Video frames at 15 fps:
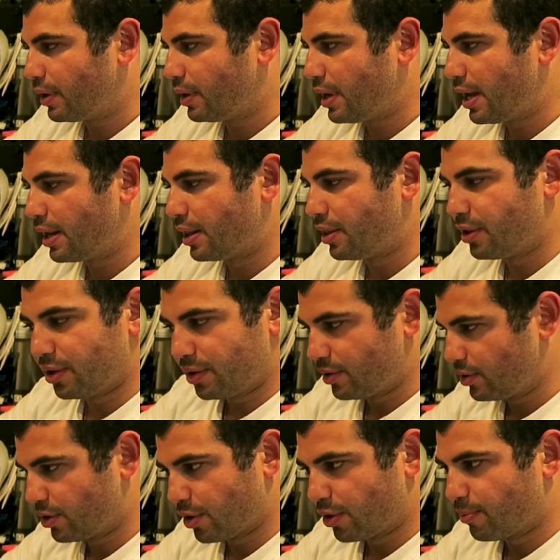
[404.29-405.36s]
and the,
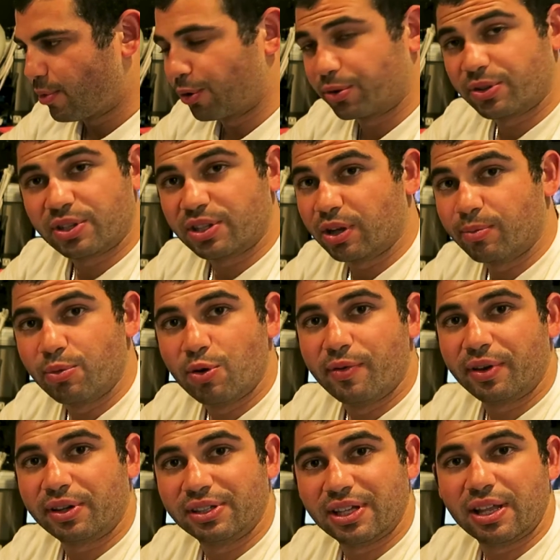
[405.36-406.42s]
you know the motors are still
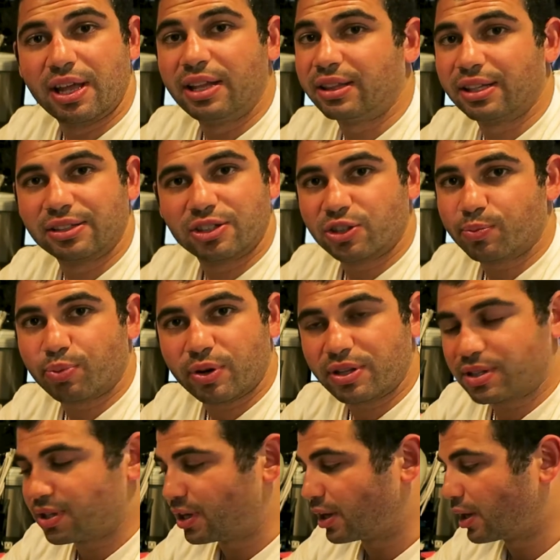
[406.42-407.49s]
moving because it, it, thinks it's
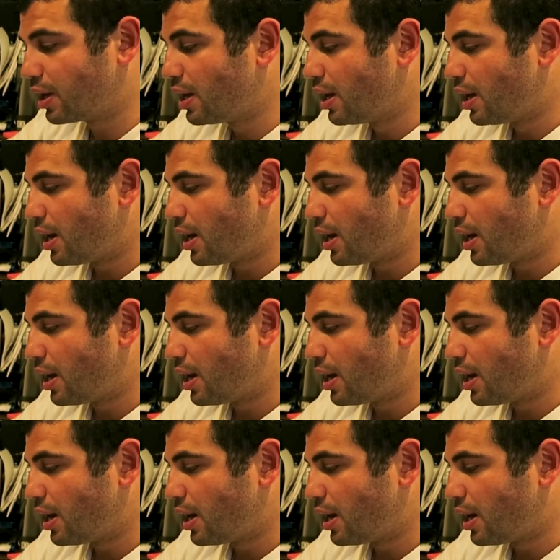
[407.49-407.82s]
printing,